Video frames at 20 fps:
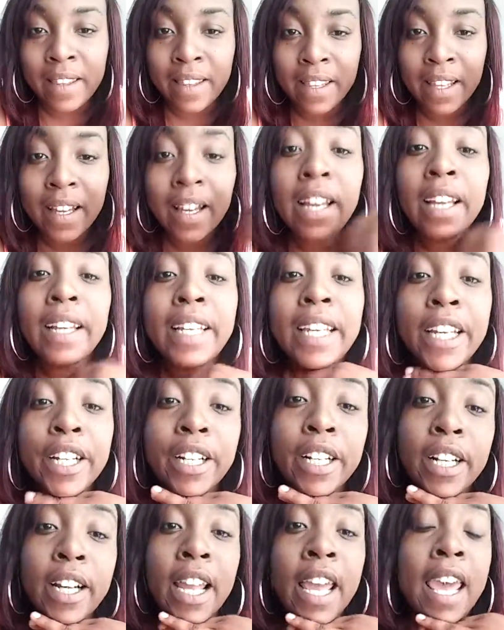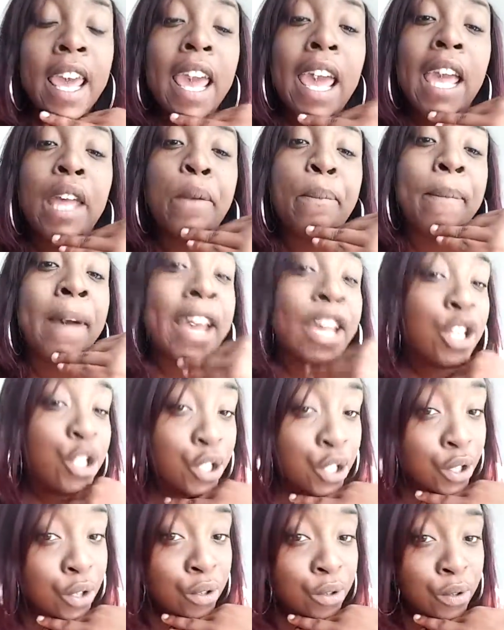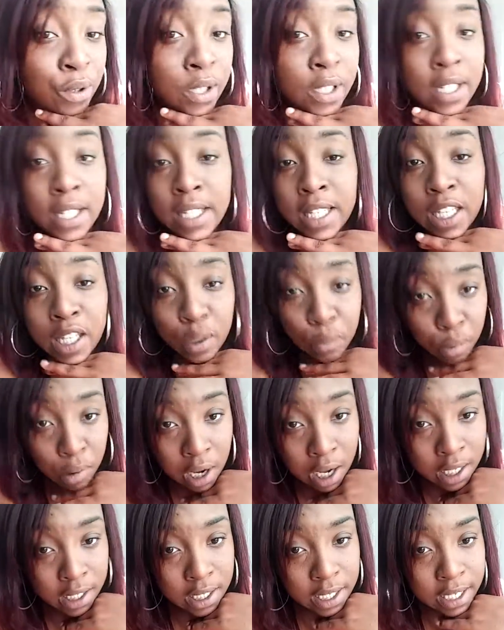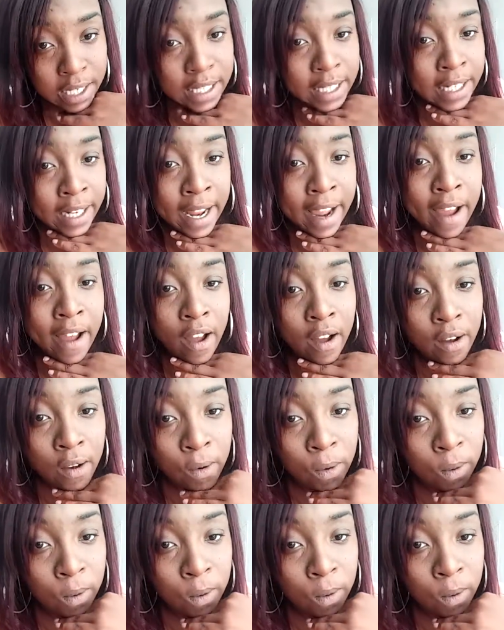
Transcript: a year in my shoes to see the process and how